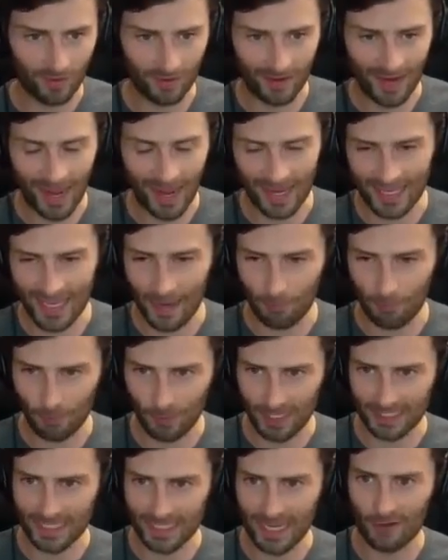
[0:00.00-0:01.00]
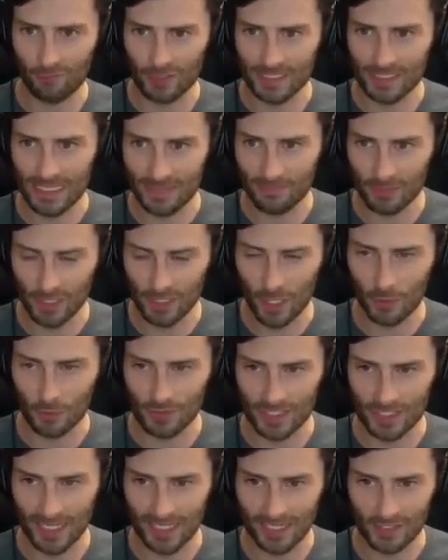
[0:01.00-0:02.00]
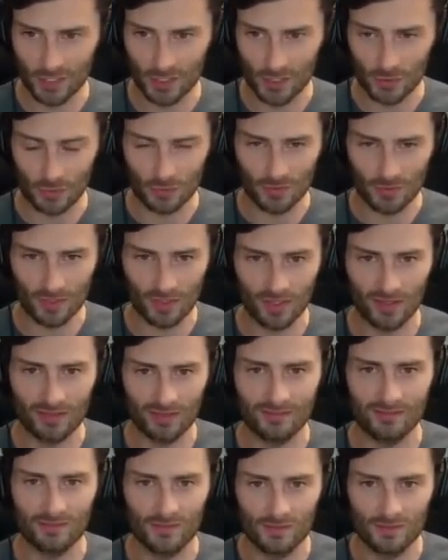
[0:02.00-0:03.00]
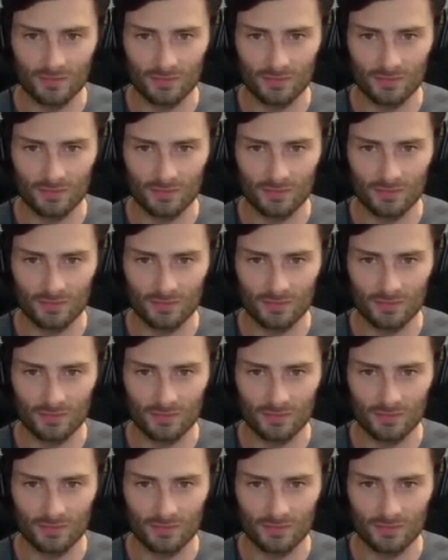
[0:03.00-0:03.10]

or I can't predict every team to go 10-2.